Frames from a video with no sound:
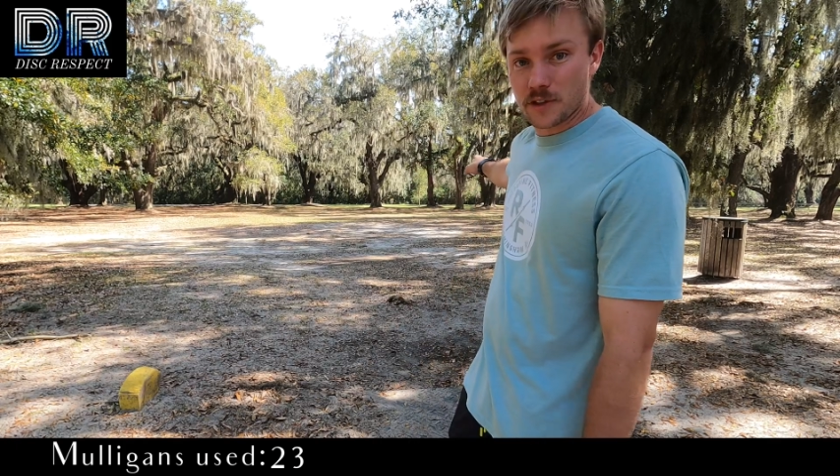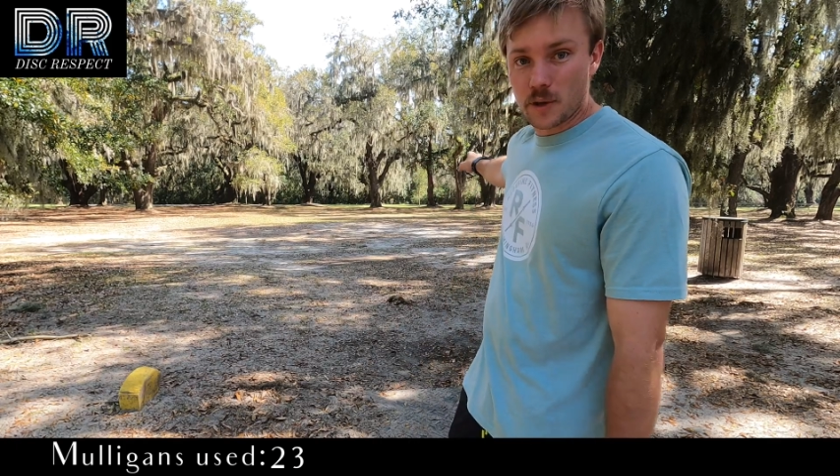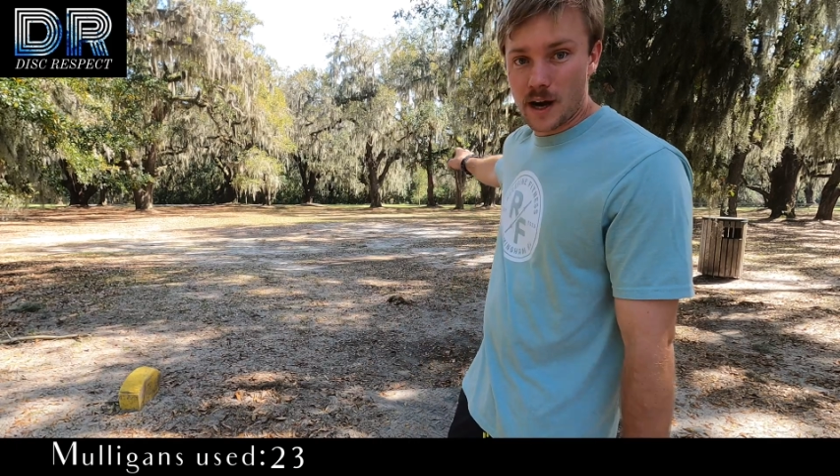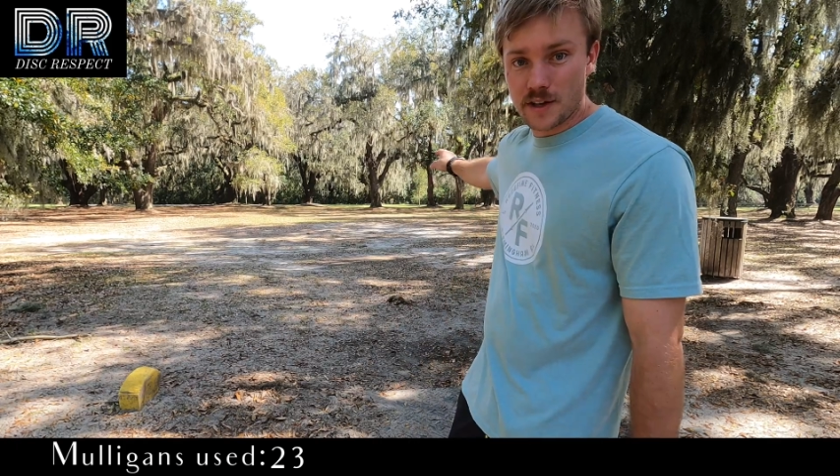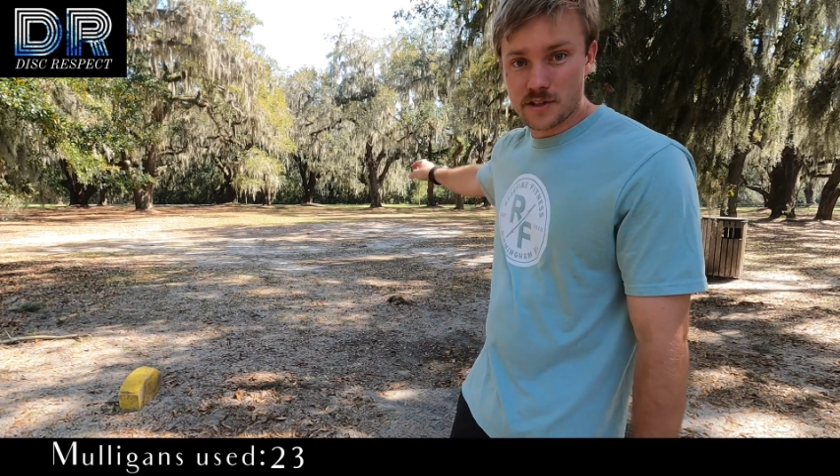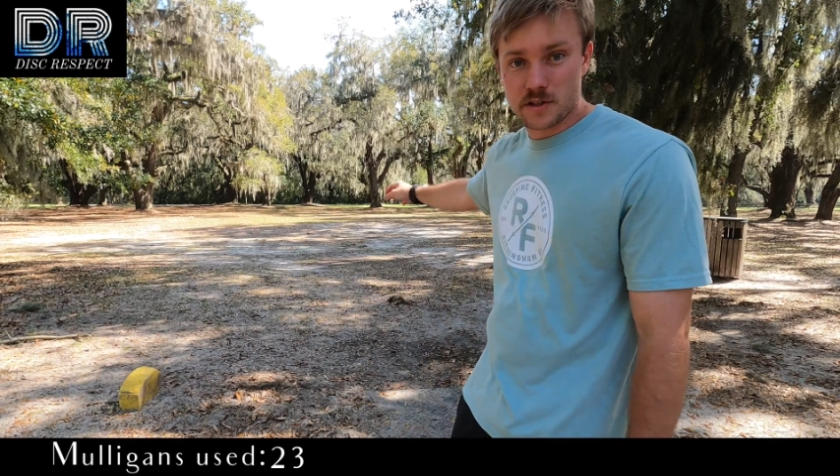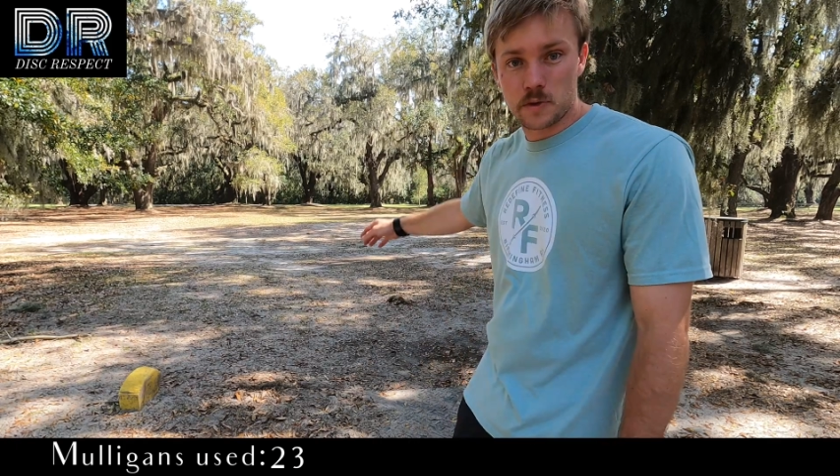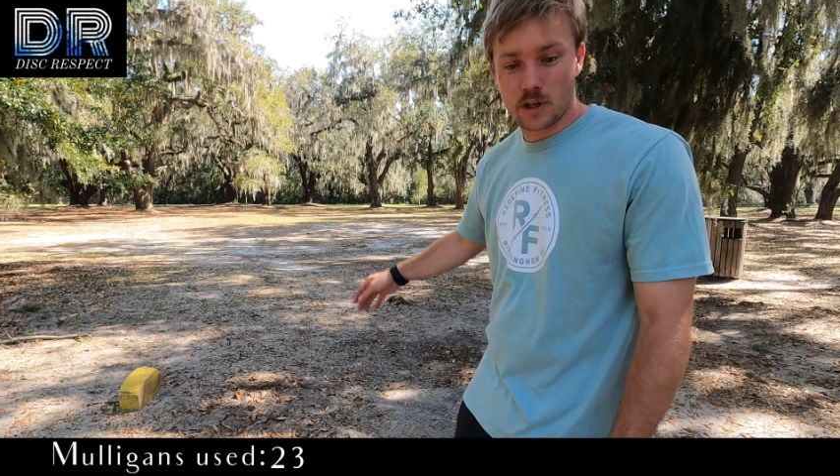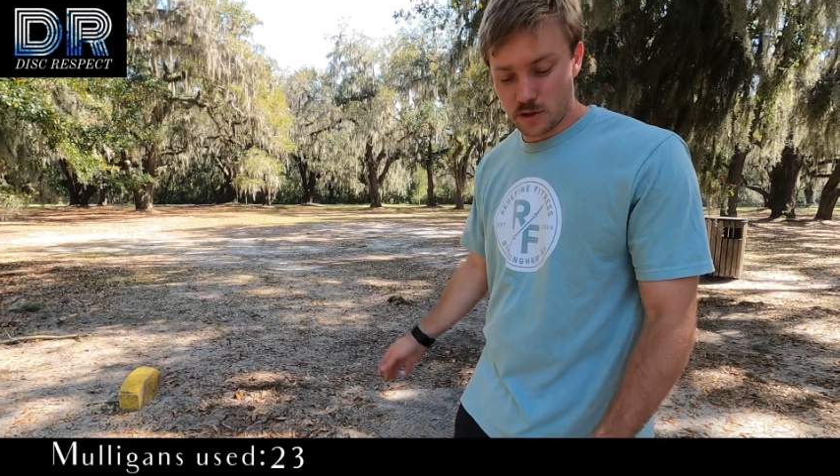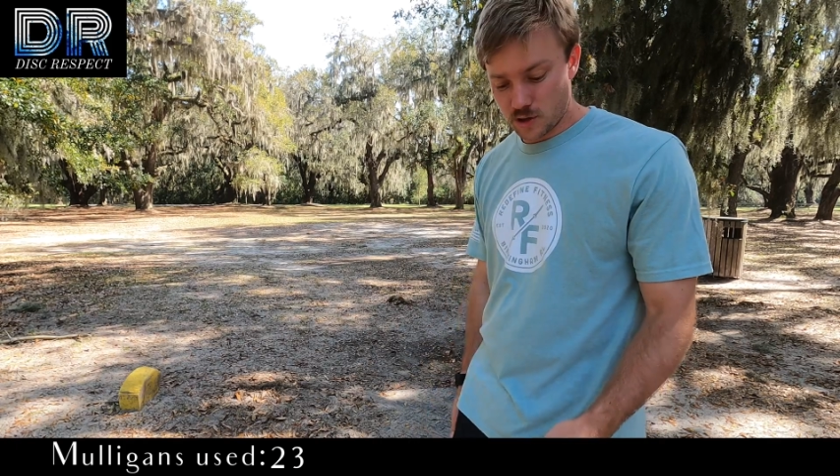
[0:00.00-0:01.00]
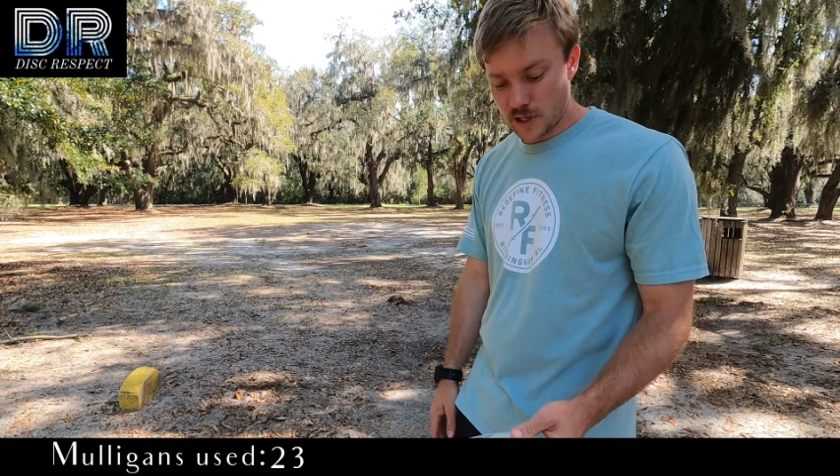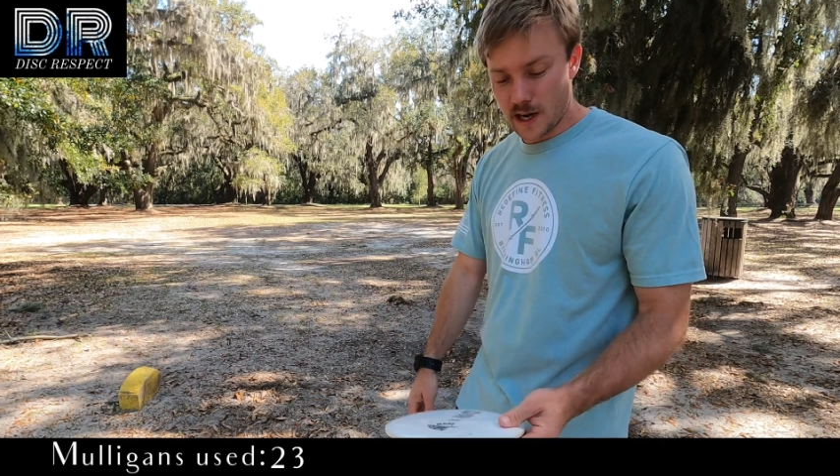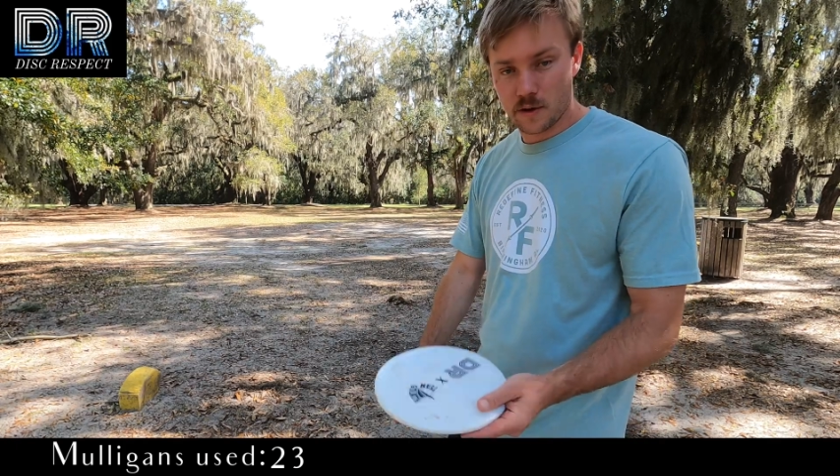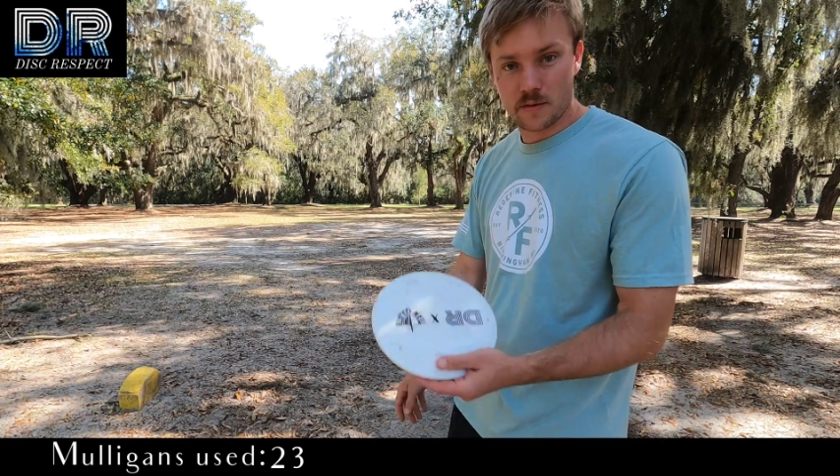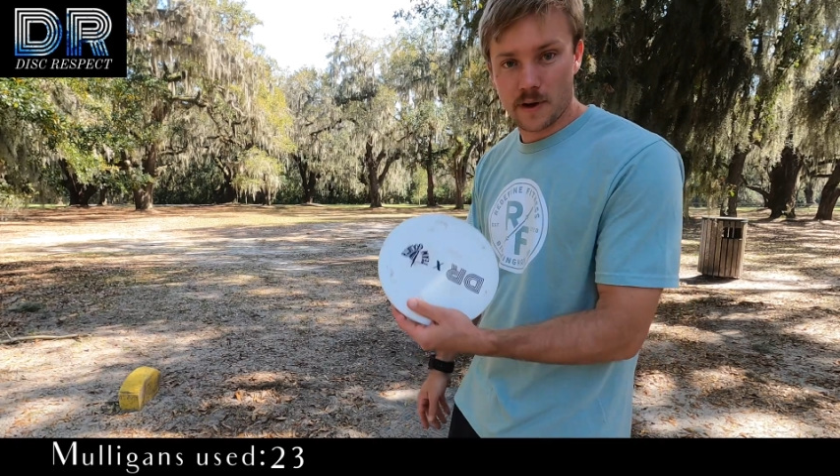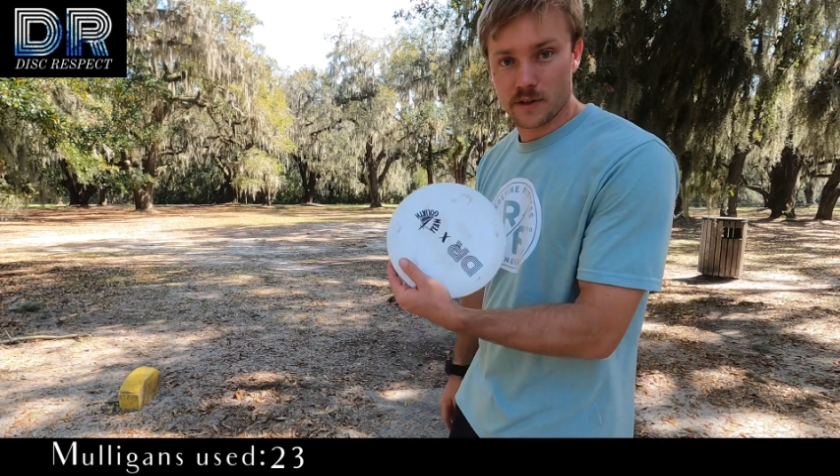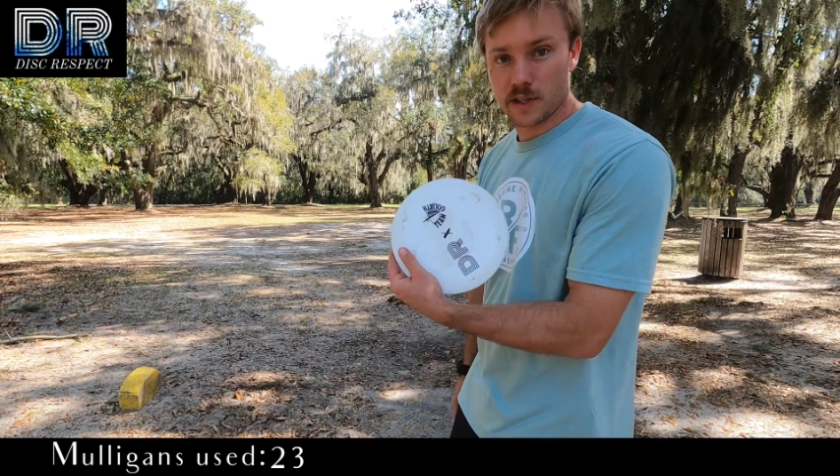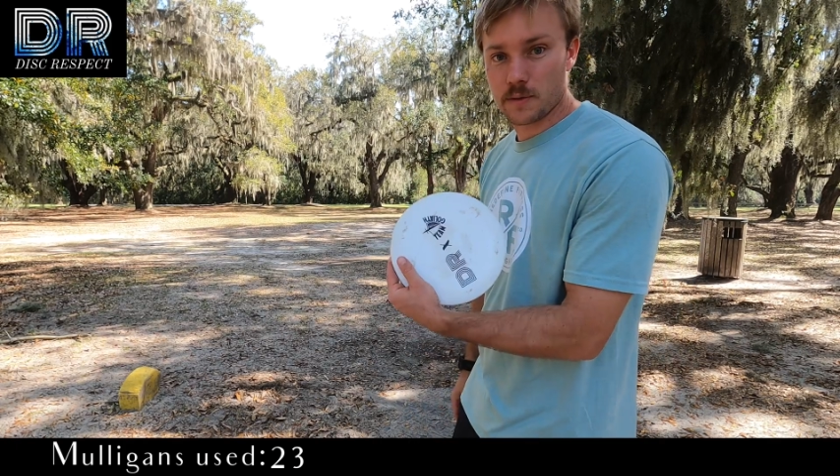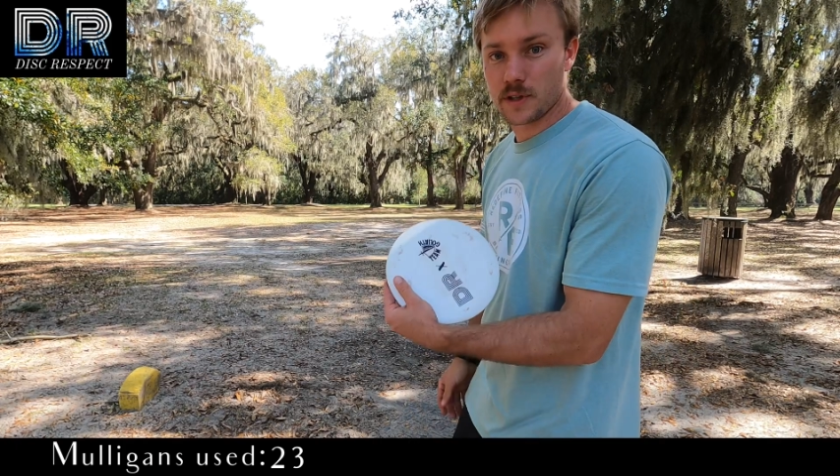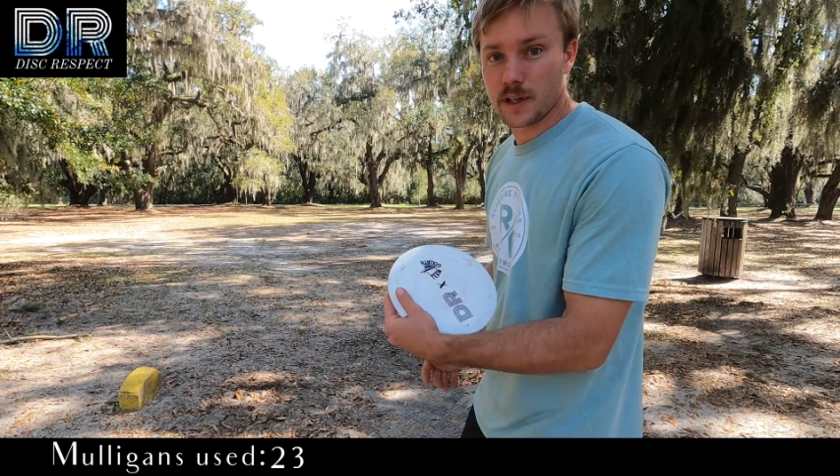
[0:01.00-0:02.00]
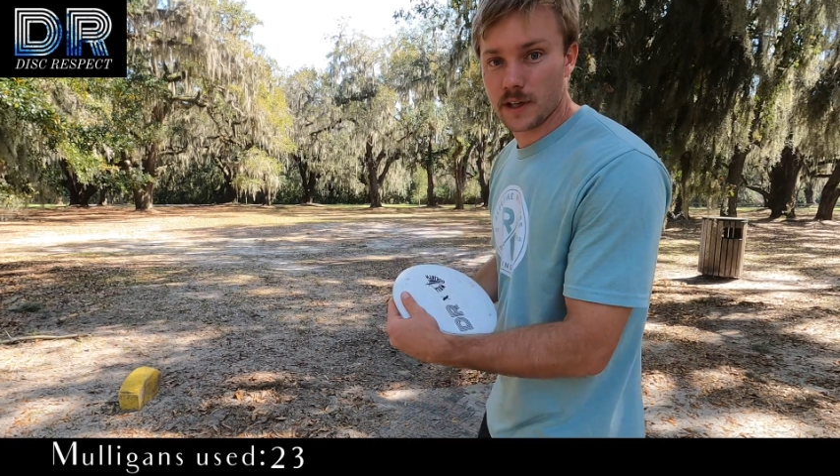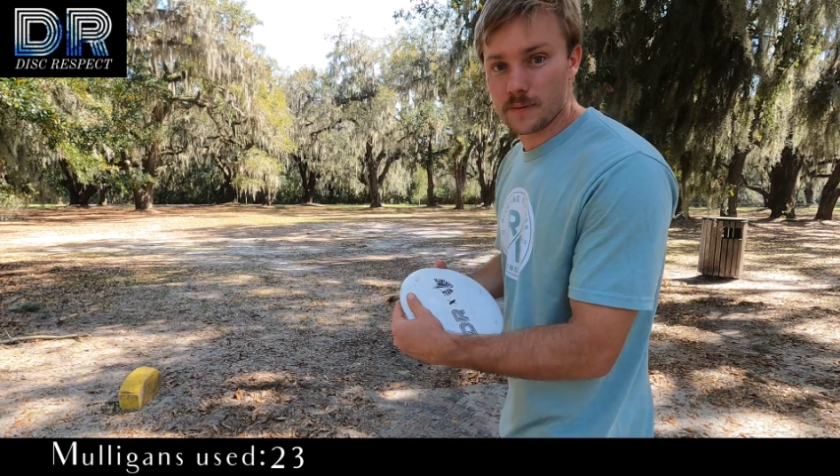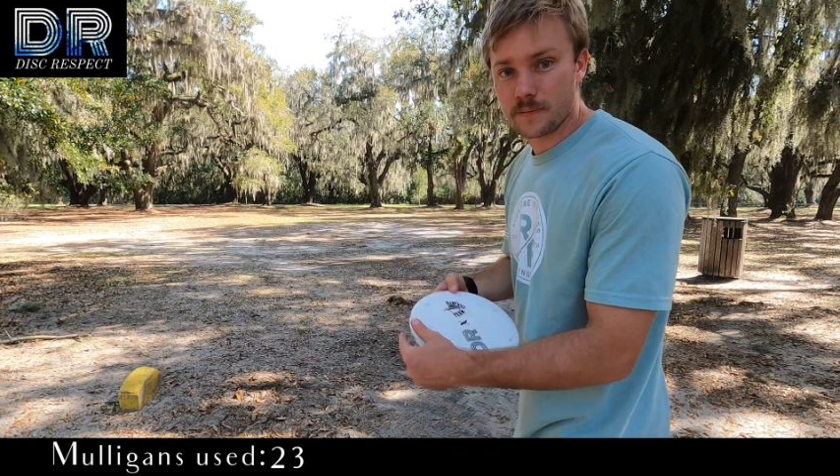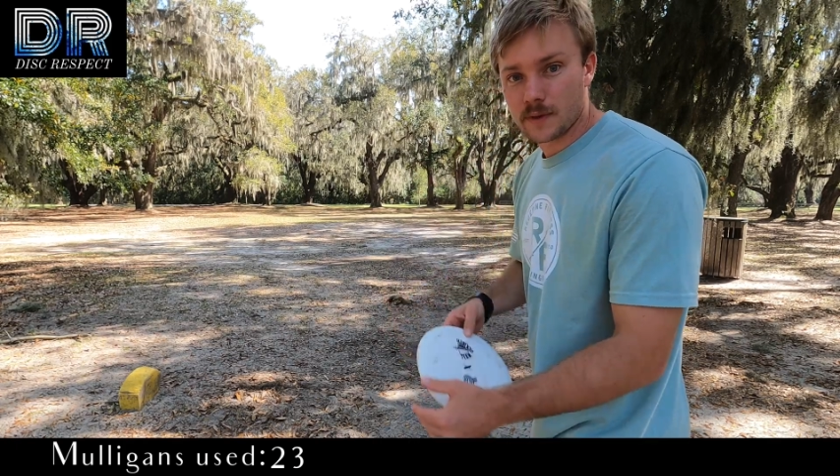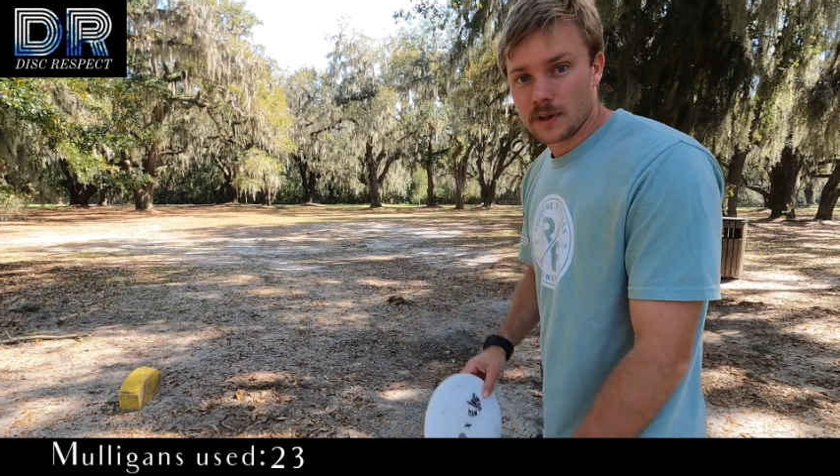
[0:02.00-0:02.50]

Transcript: to do a hyzer, so I'm gonna go straight at it with my redemption again.